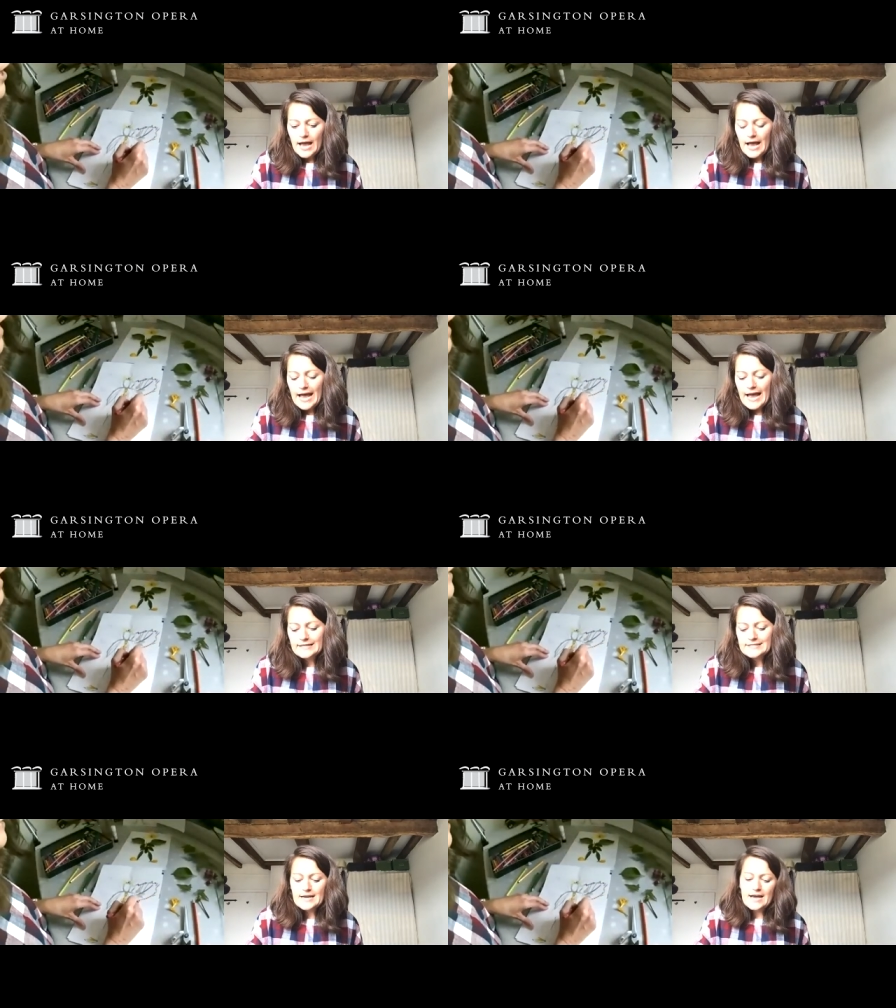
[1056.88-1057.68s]

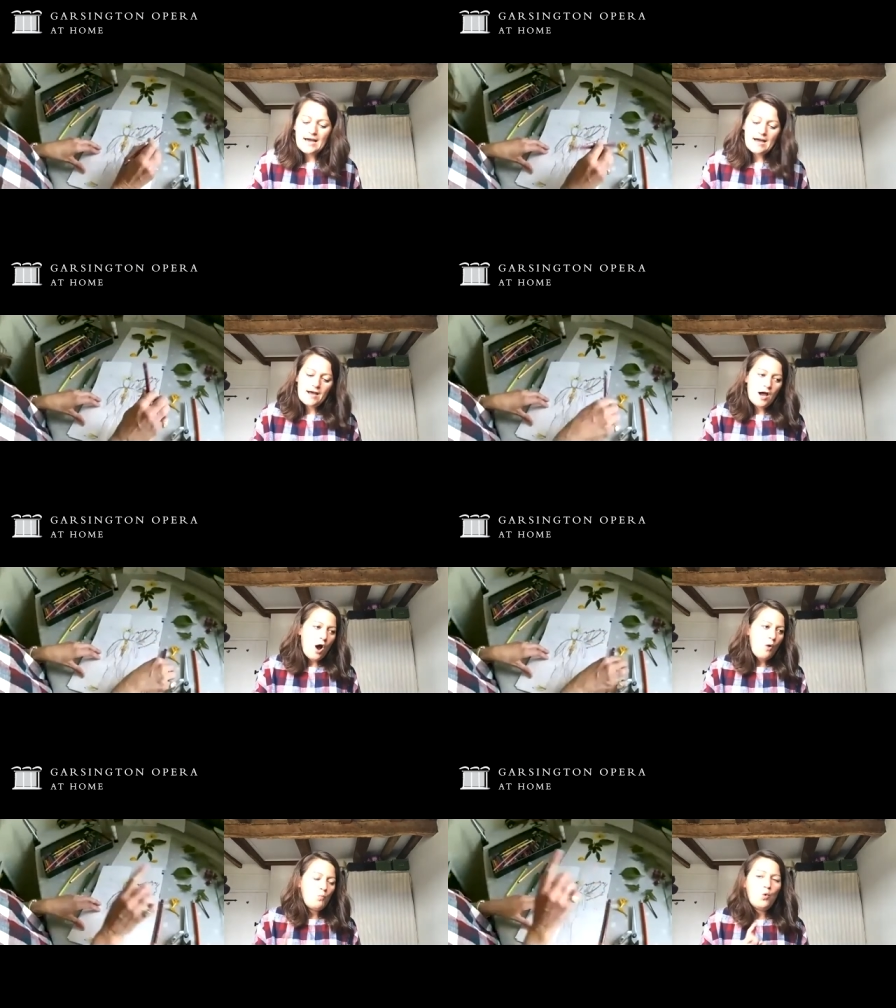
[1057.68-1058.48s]
and uh,
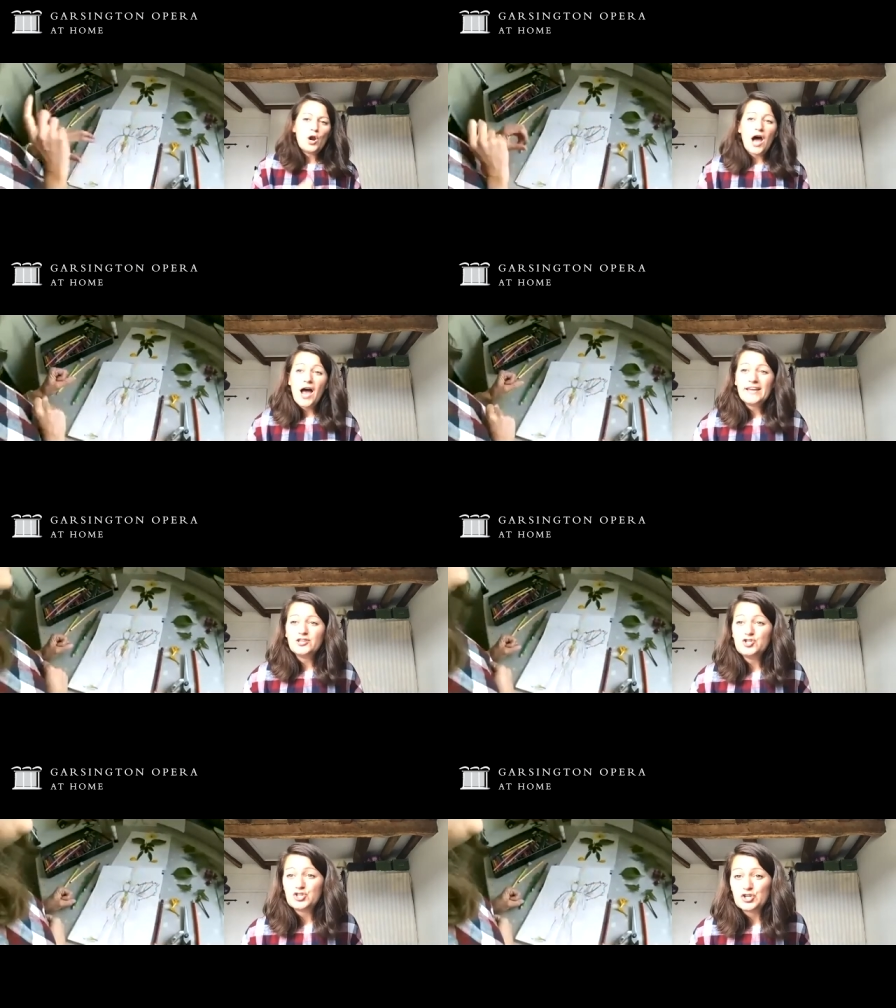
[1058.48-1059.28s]
what I
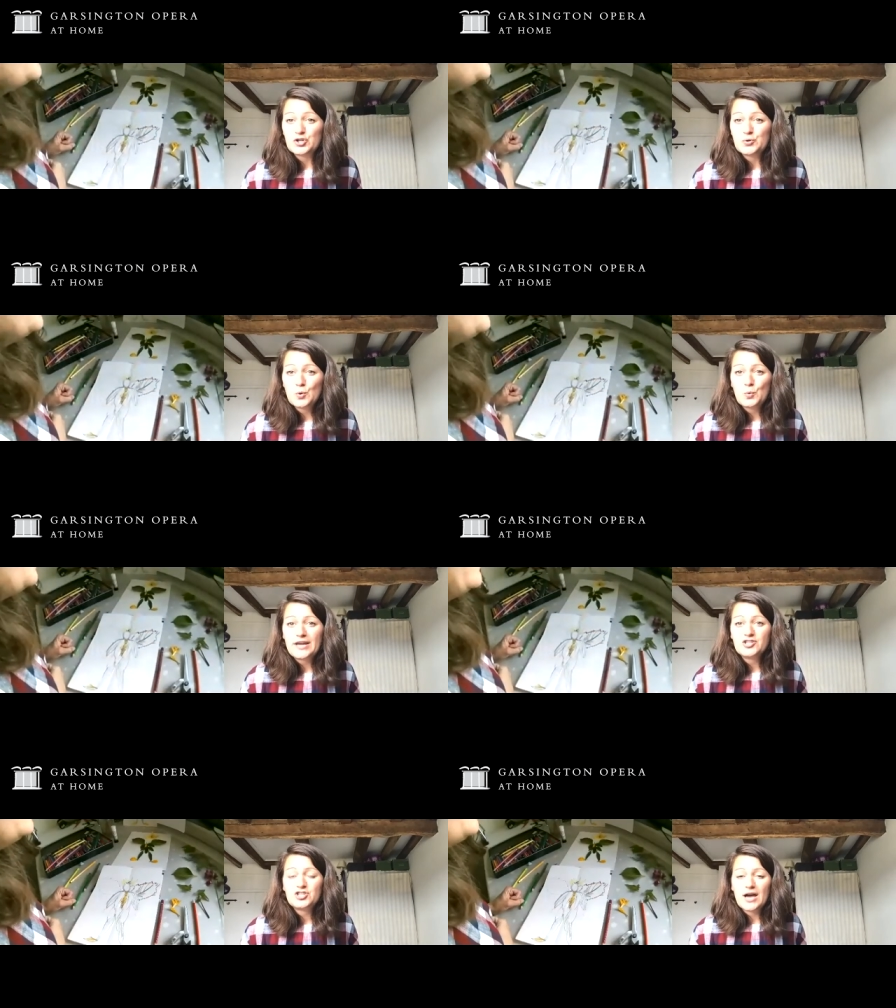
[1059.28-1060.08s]
can do,
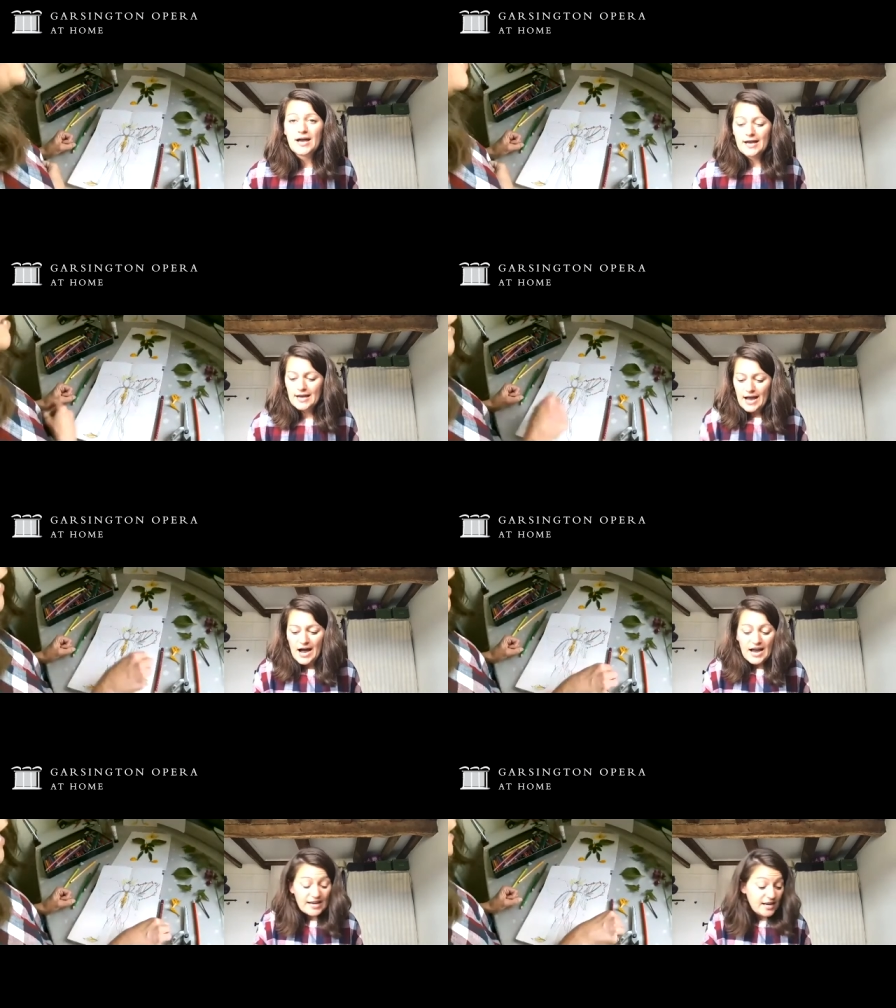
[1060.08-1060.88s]
which uh,
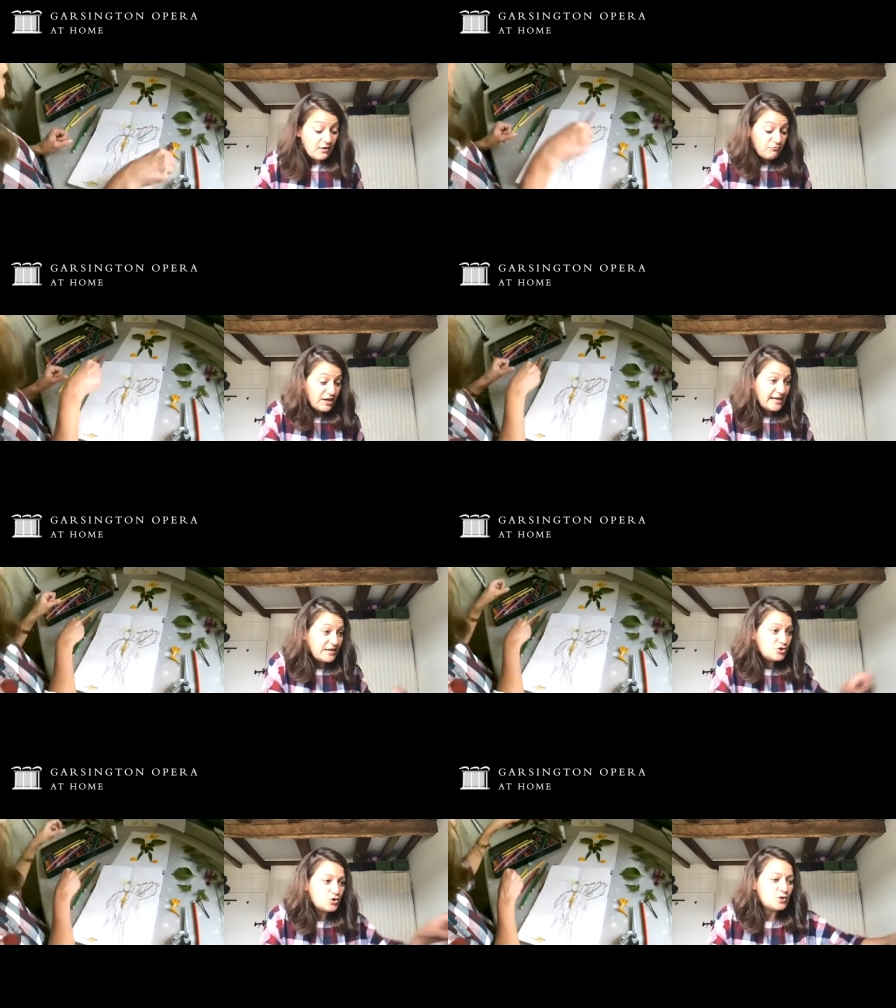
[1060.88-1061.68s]
I really
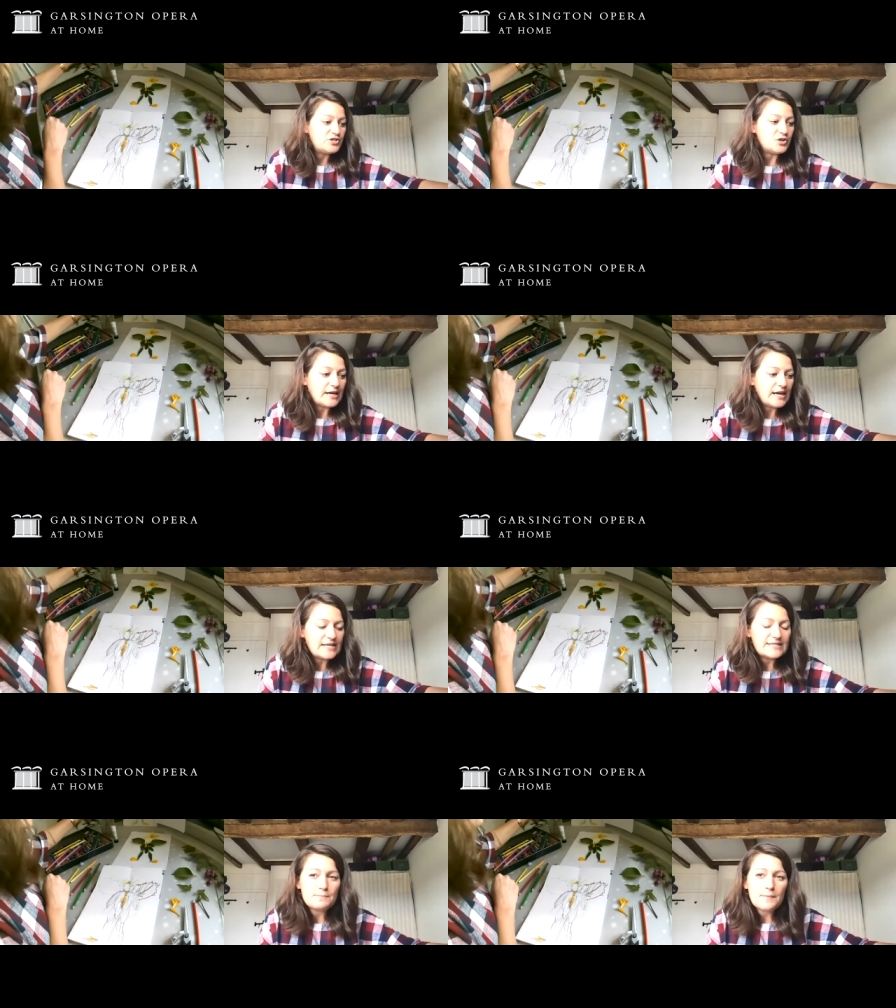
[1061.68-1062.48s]
enjoy doing,
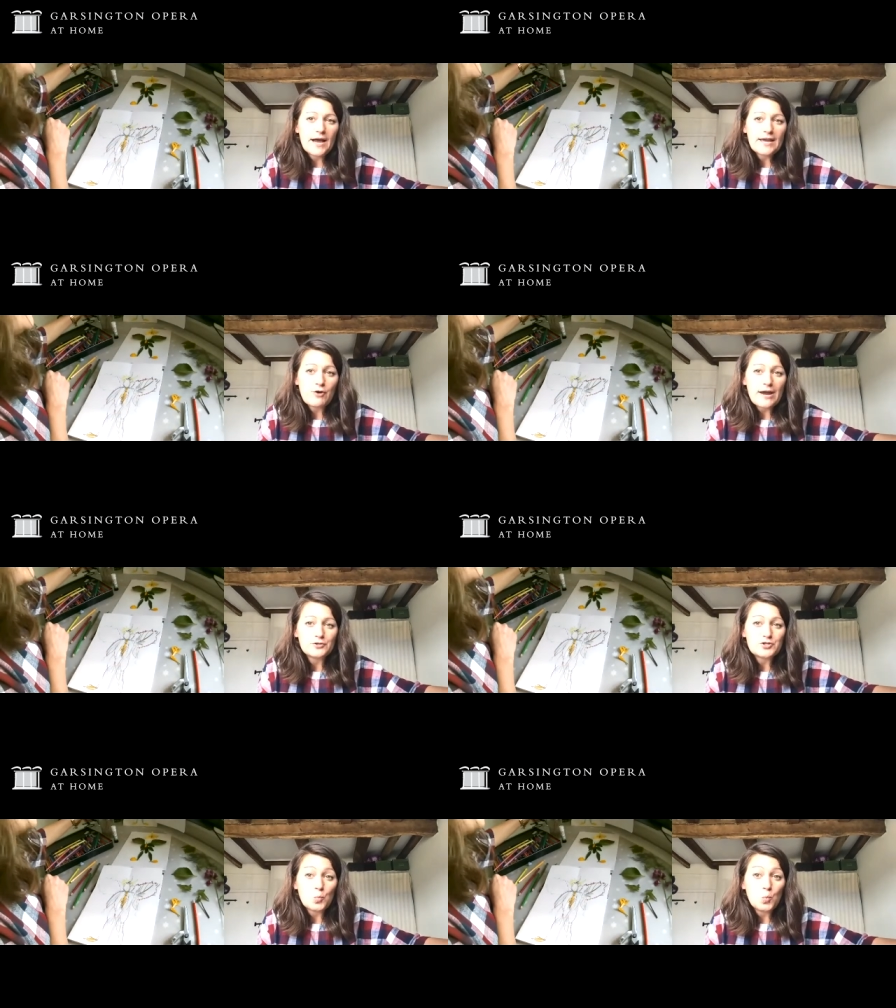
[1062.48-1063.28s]
is my
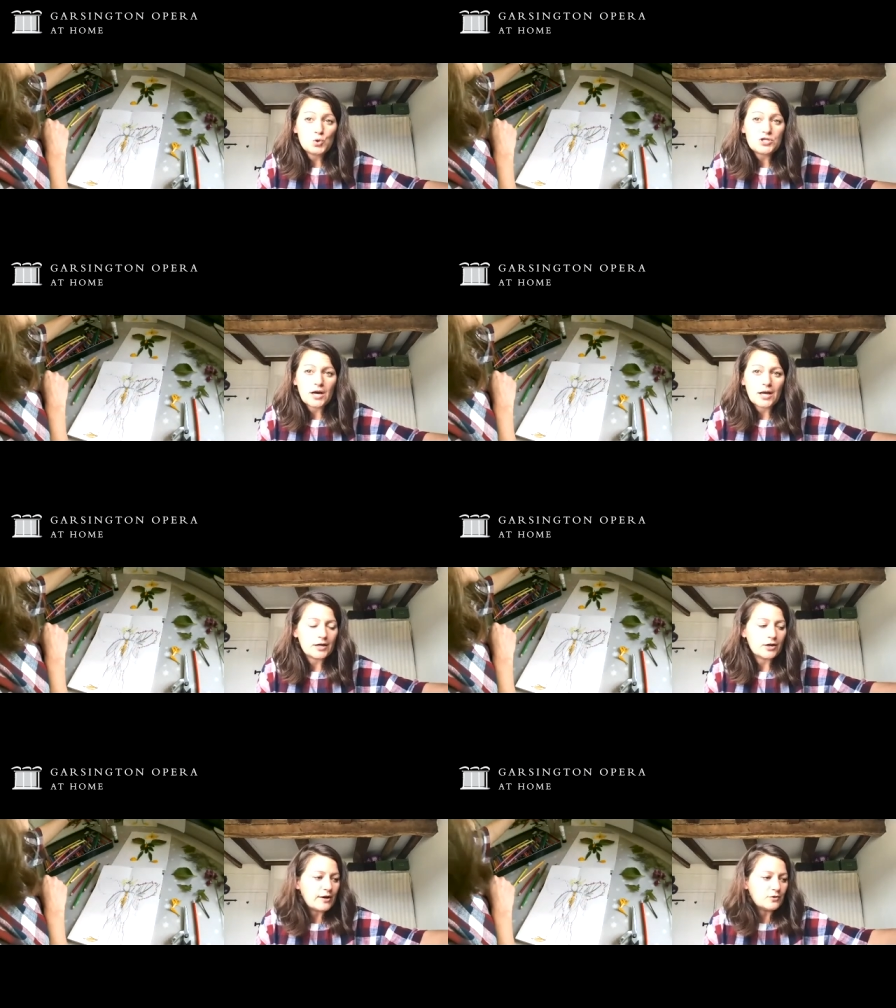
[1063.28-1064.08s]
crayons are watercolor
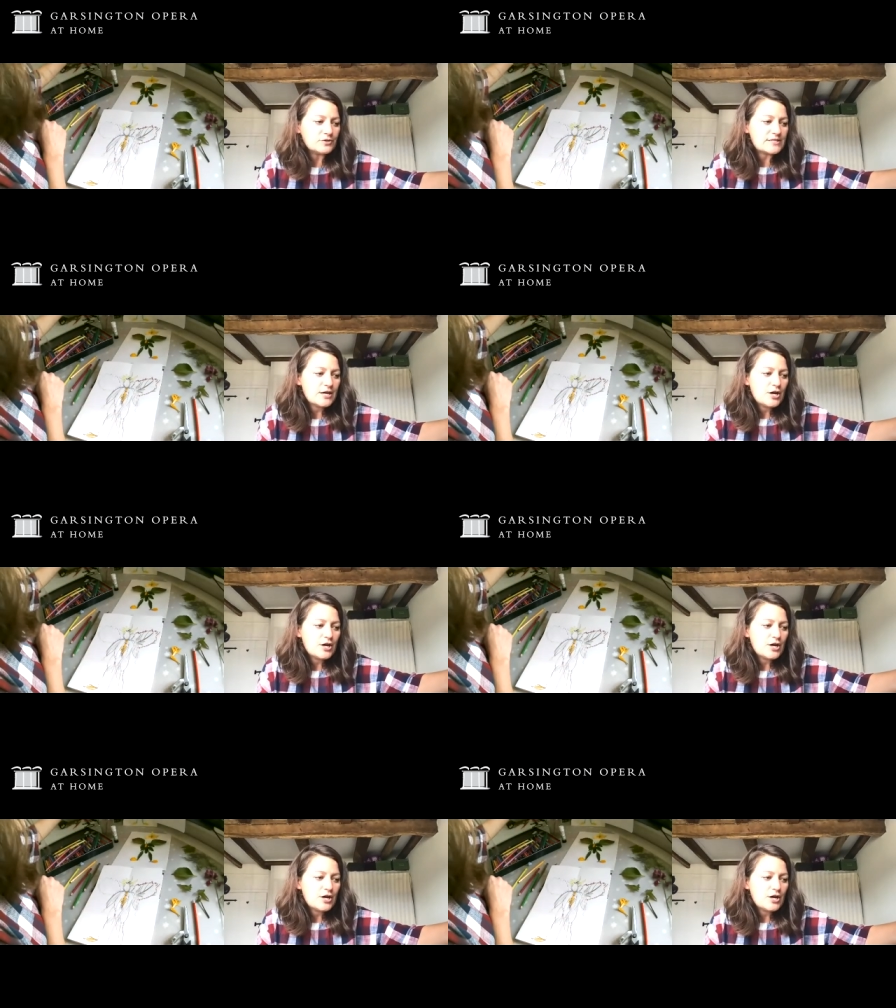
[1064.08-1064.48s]
crayons.